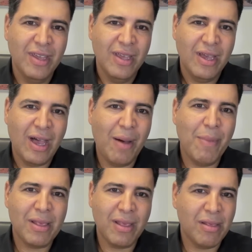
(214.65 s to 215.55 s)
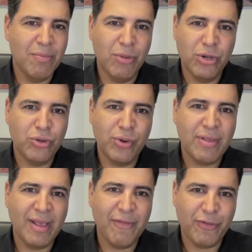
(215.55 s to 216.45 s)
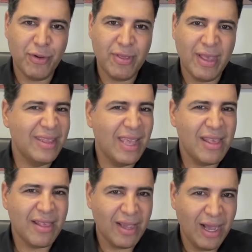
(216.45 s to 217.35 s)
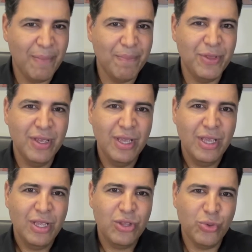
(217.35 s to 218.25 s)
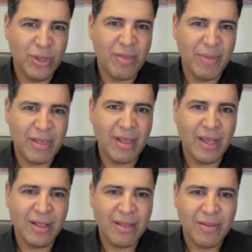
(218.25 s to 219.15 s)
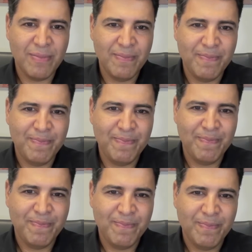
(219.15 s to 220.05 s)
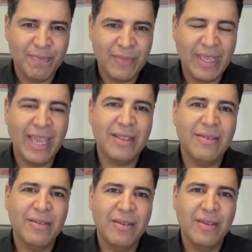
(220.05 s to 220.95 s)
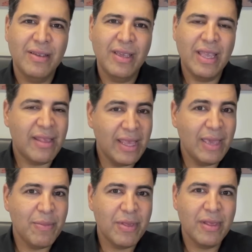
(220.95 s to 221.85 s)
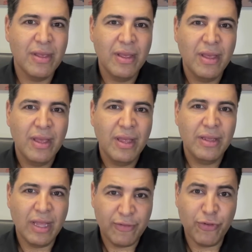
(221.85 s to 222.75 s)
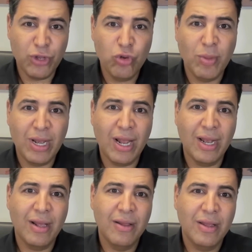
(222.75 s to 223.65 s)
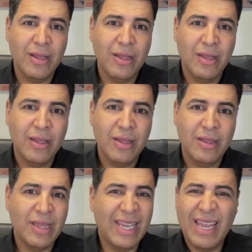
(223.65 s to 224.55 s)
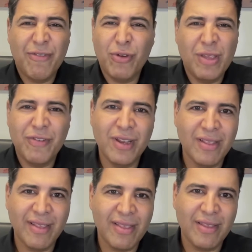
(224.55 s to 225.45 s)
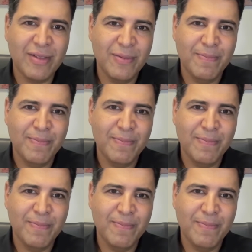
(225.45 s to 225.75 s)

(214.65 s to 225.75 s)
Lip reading: Hamas's murderous efforts, and they succumbed to its missiles. Yet, it seems that for you, Malala, they never even existed.